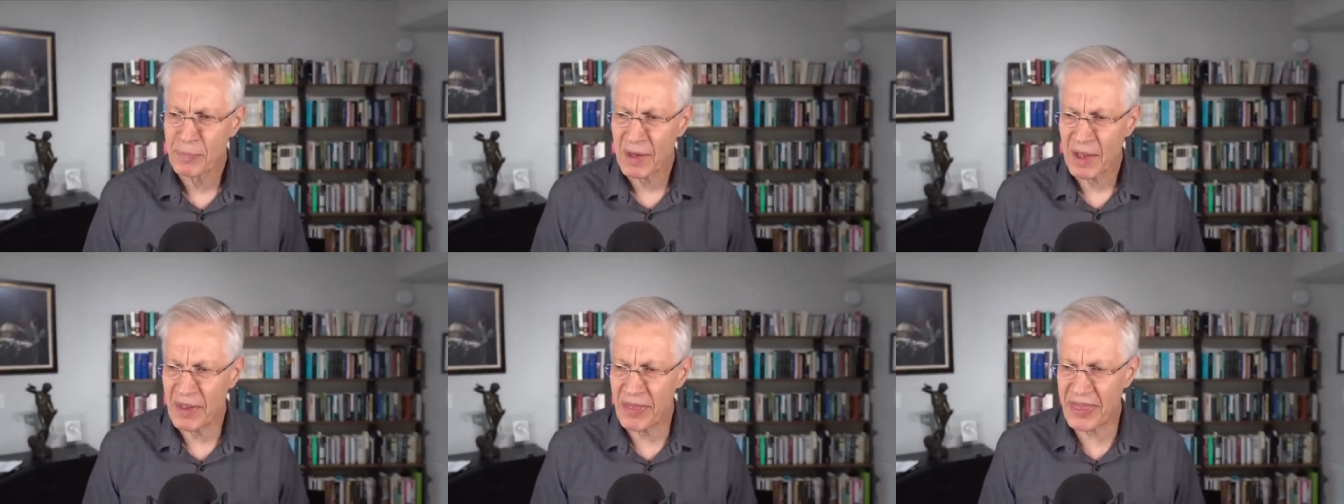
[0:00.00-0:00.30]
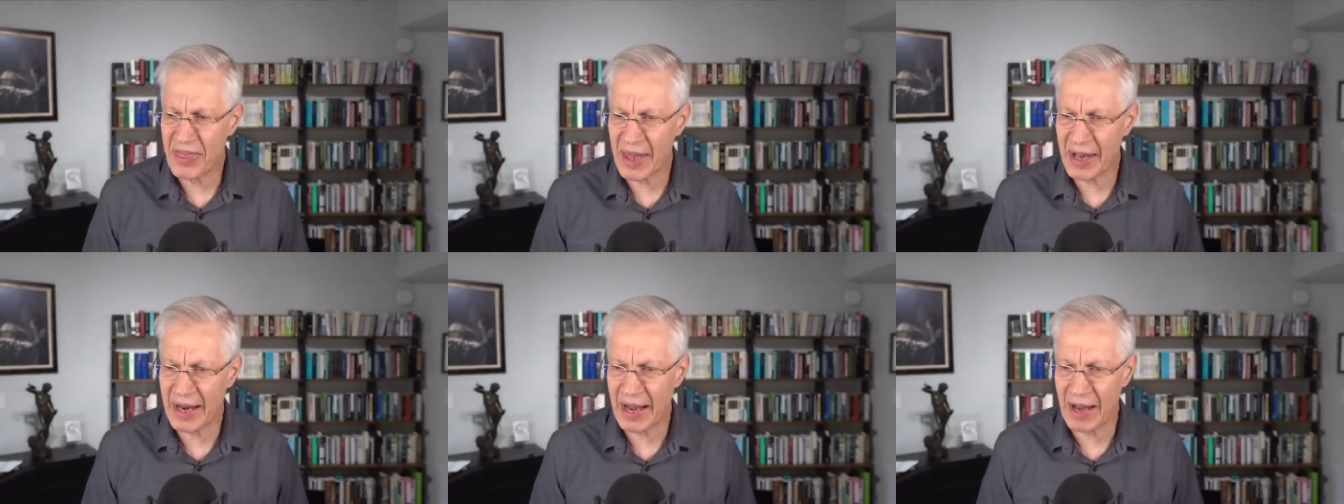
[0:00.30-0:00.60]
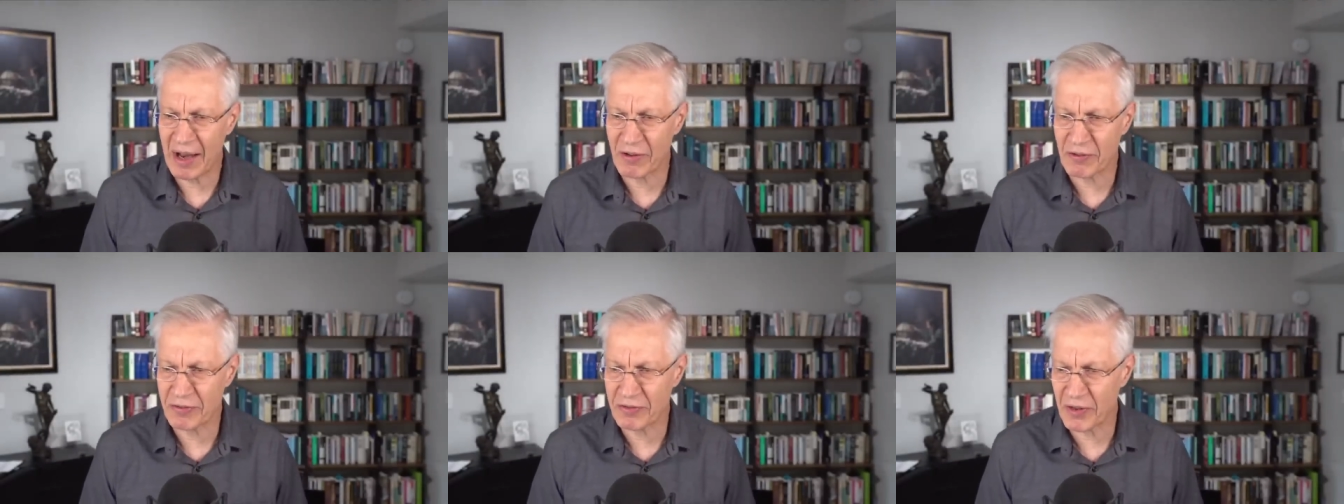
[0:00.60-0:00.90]
that
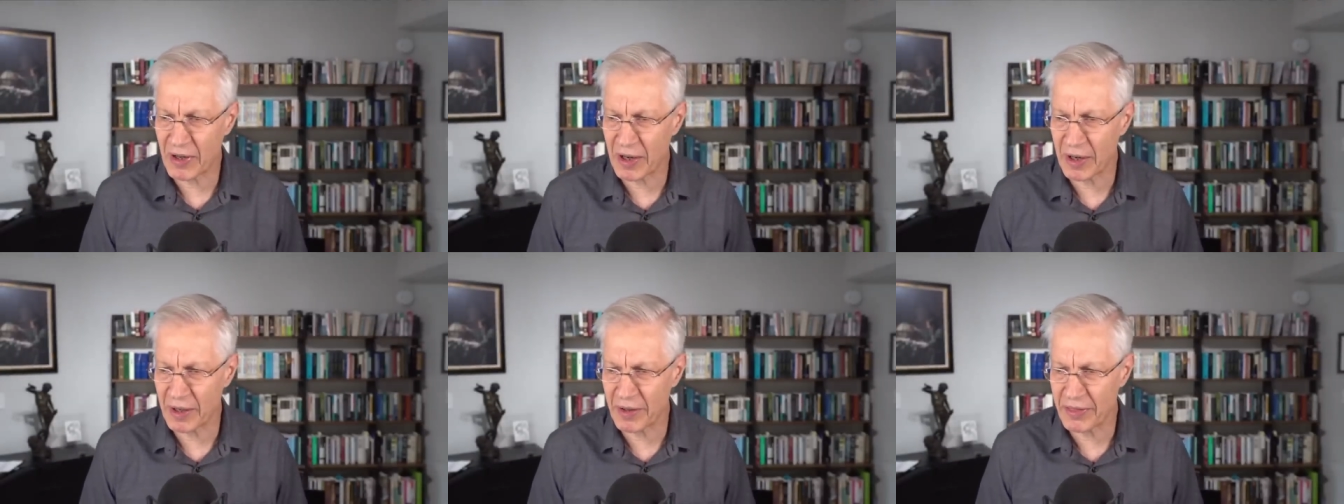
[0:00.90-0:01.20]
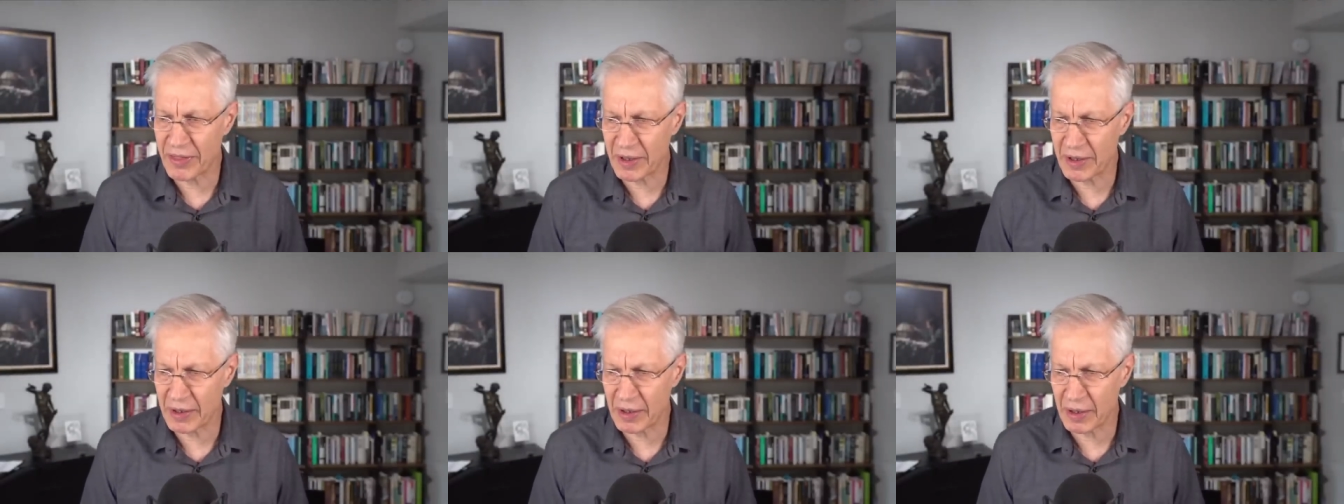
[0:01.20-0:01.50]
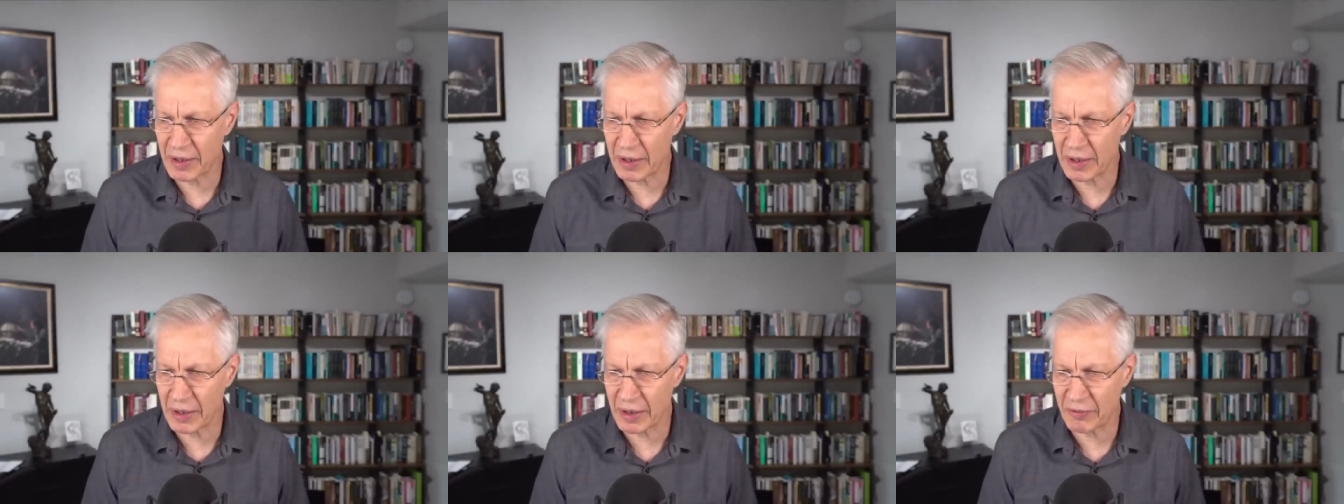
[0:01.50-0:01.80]
have uh, that
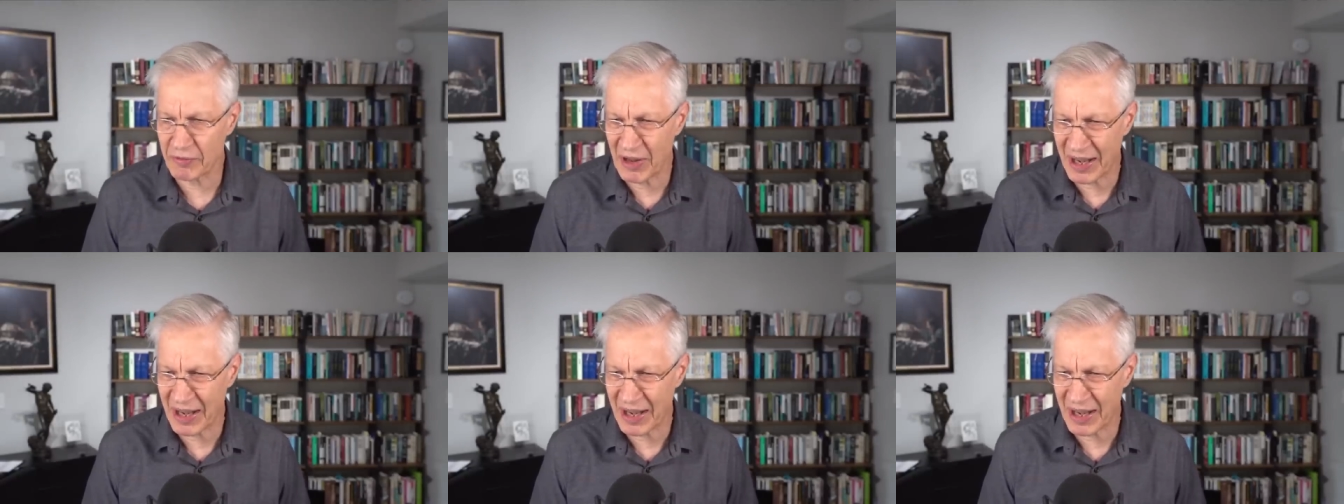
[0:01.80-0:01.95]
uh,